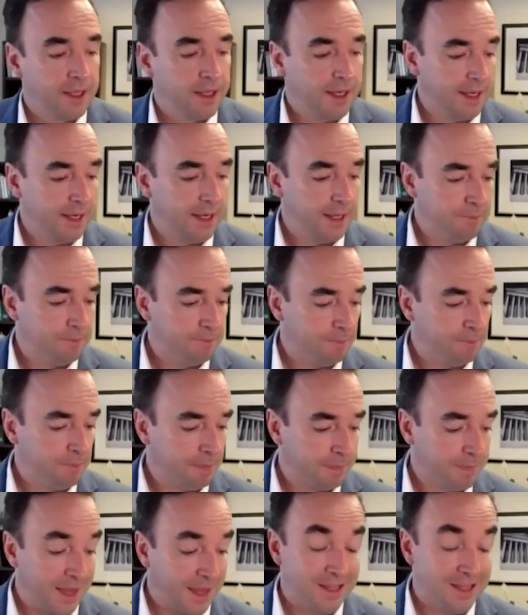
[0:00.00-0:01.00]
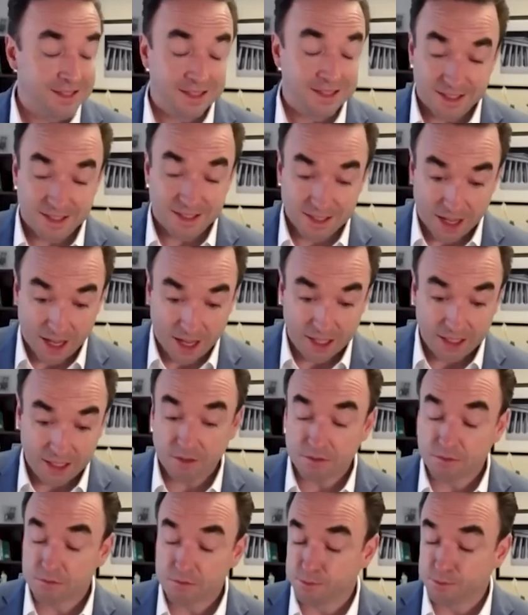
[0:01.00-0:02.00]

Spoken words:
As an aside,